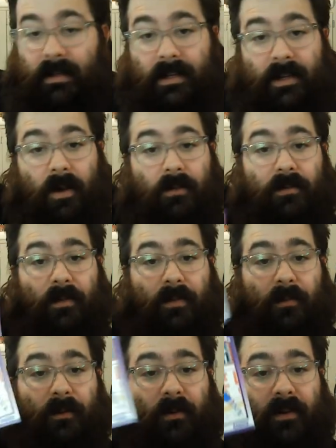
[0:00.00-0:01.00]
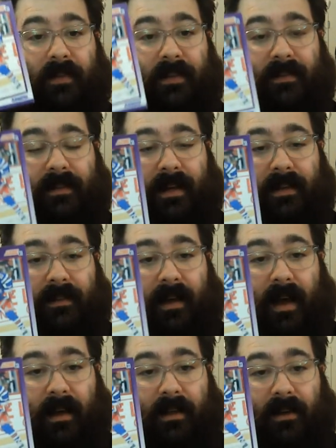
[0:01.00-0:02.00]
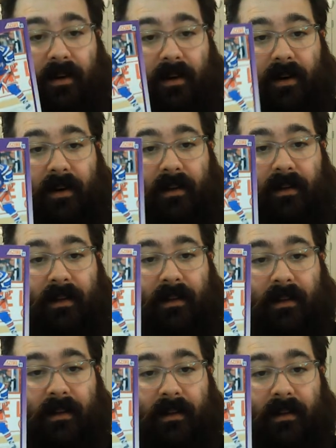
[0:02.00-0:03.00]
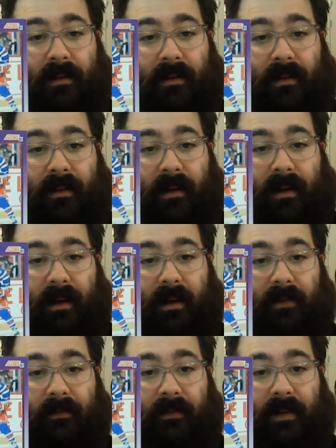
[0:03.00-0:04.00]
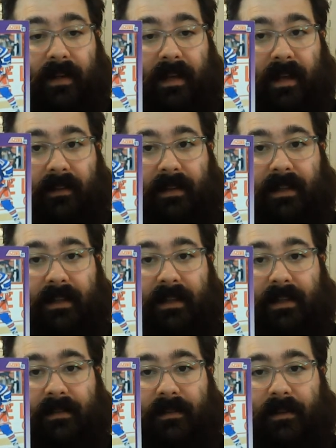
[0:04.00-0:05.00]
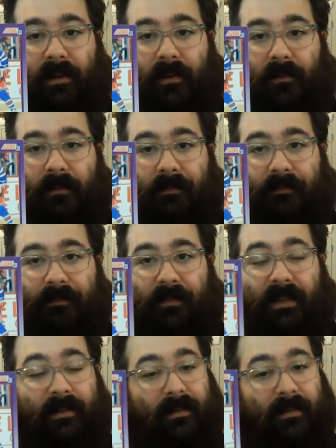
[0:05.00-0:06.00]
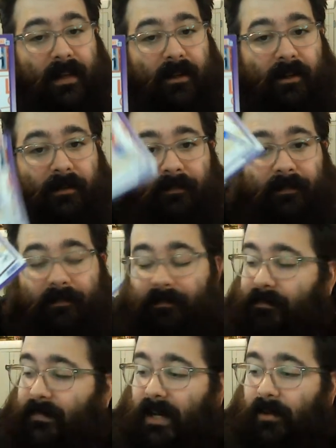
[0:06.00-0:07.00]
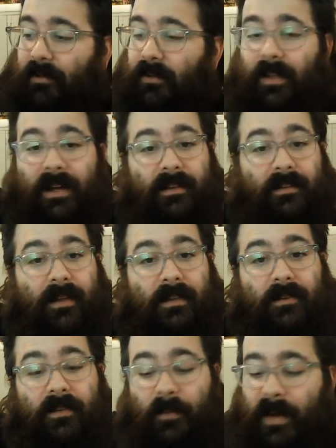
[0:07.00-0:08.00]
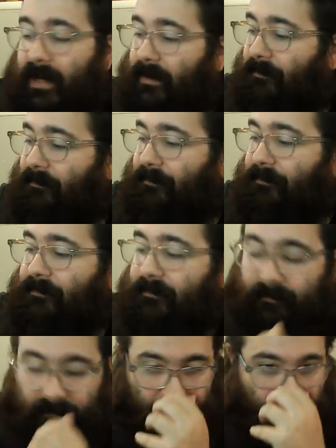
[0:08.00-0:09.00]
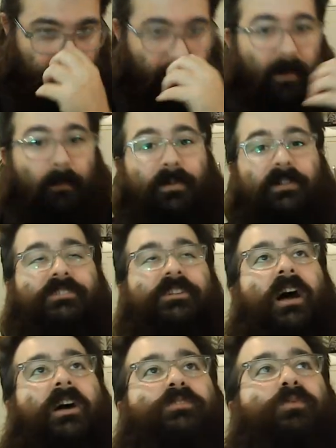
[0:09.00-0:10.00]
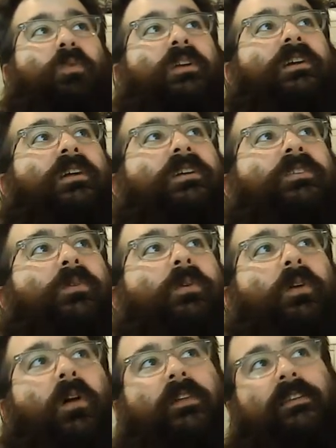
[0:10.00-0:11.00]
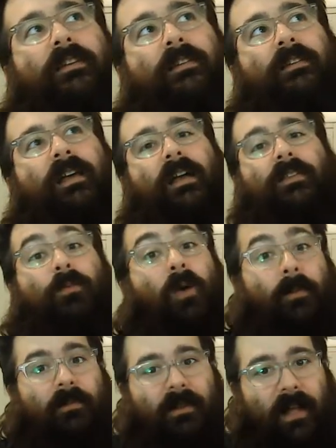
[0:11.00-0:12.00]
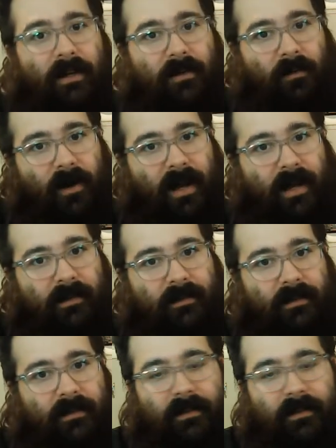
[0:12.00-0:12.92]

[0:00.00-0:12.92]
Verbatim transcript: He also threw in this nice hockey card of Kelly Kisio. He's a center. I only know that because it says it on the back. But Josh, what are you going to do with all these cassettes? Well, I'm glad you asked.